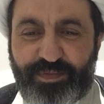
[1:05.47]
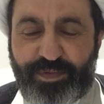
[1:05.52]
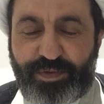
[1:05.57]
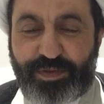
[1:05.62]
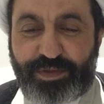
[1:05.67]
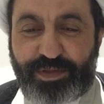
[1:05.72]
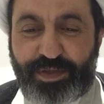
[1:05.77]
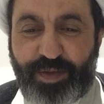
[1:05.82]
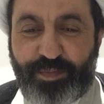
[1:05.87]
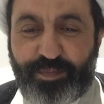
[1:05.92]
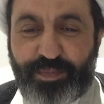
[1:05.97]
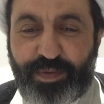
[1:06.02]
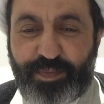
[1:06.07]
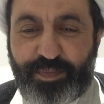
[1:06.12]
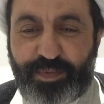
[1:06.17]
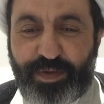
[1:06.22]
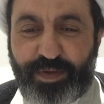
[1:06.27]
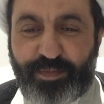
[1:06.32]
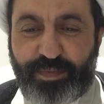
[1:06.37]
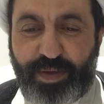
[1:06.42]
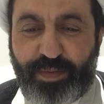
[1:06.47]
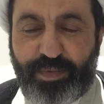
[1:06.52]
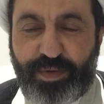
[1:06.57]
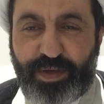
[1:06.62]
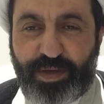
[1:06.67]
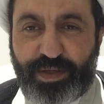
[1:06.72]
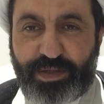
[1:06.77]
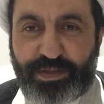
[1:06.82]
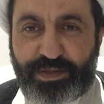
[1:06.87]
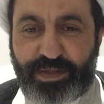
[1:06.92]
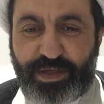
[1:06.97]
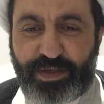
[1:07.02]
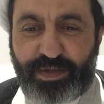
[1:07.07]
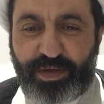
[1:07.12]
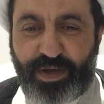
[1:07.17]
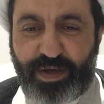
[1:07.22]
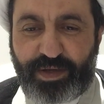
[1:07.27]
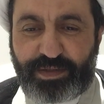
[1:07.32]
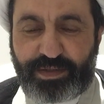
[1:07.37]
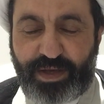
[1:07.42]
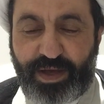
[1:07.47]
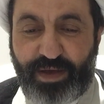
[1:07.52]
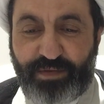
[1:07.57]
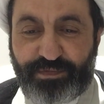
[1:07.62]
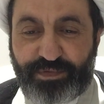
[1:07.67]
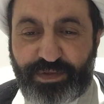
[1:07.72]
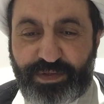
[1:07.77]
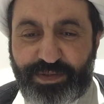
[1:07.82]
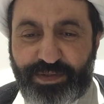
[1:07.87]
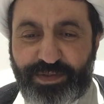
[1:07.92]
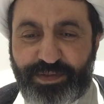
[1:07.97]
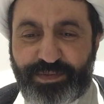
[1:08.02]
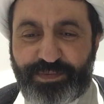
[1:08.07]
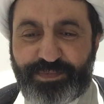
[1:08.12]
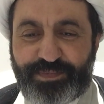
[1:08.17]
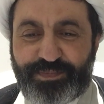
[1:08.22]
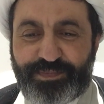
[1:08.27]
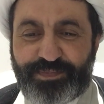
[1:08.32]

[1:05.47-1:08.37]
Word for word: For some people, maybe it's the night after.